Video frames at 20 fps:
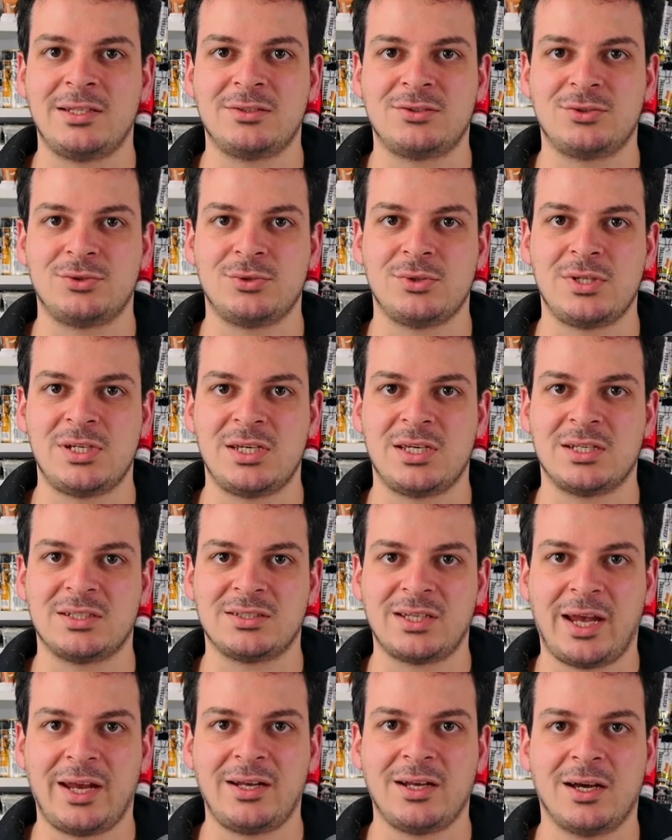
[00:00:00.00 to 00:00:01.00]
into the
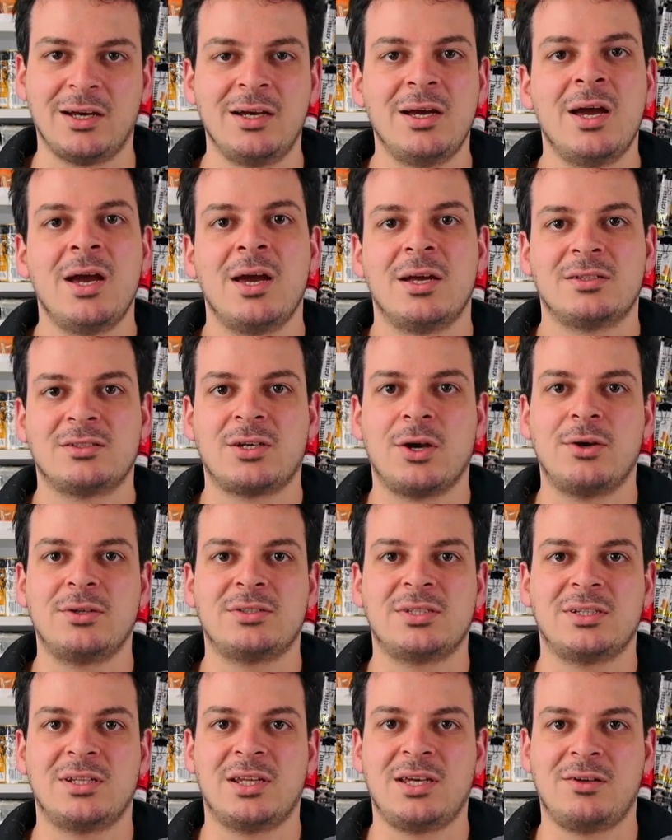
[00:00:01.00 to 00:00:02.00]
container, it's going
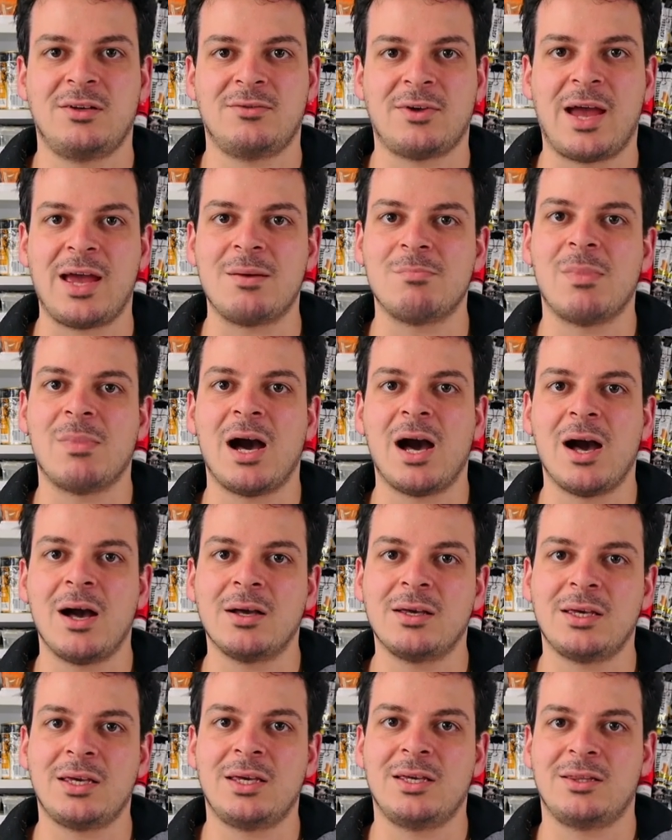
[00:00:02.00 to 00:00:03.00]
to leave a
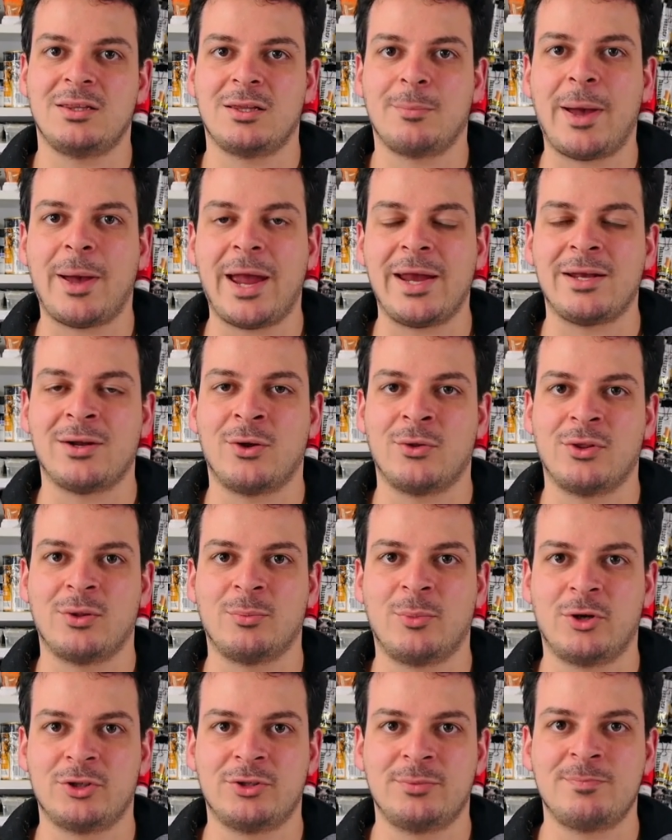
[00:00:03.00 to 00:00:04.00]
mark in the paint on the
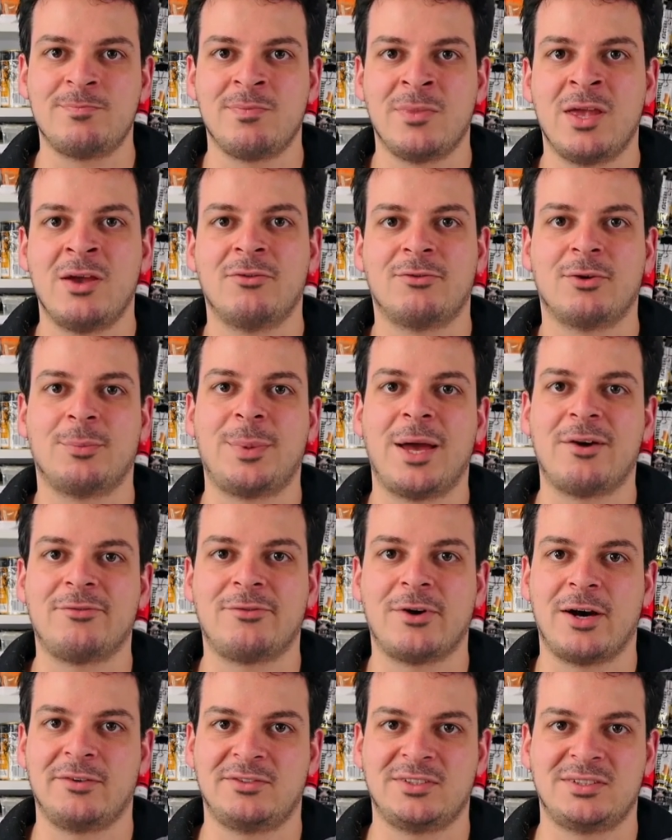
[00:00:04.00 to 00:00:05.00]
bottom for about
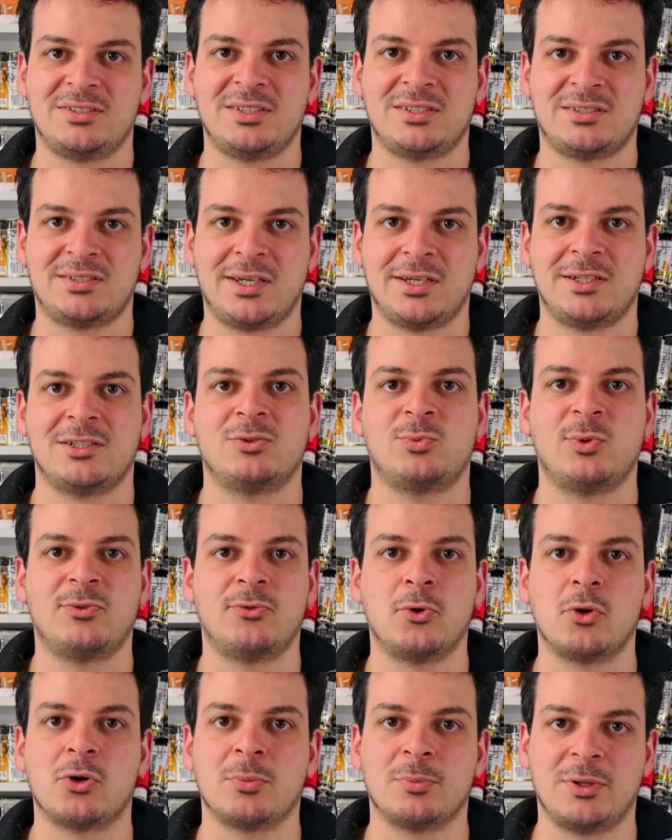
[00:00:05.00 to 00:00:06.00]
five to six seconds
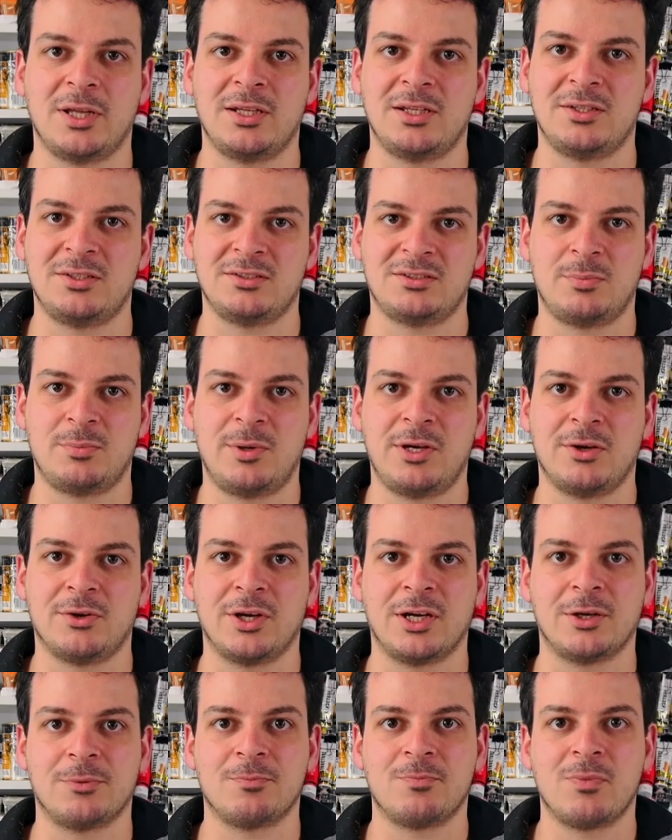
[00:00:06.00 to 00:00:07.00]
before completely
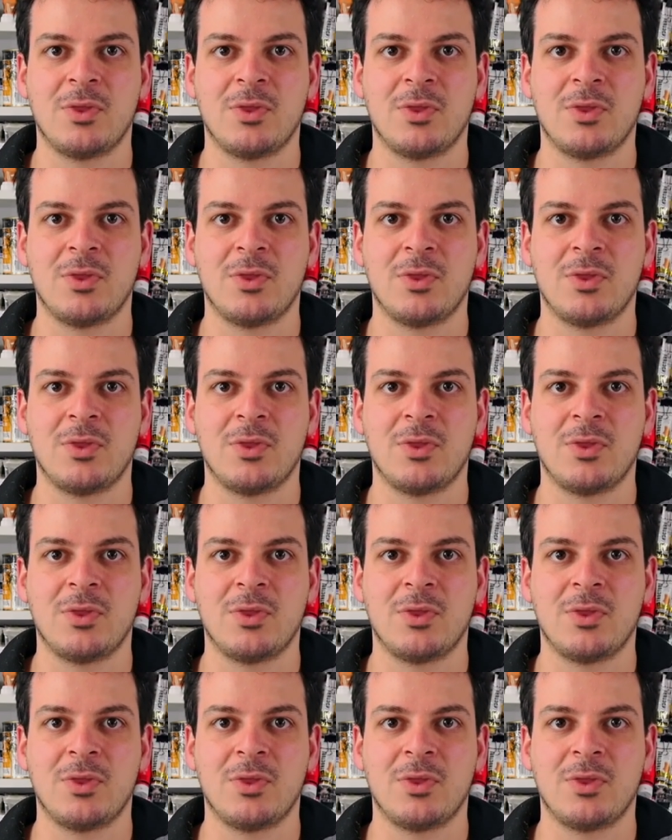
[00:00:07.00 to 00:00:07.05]
disappearing.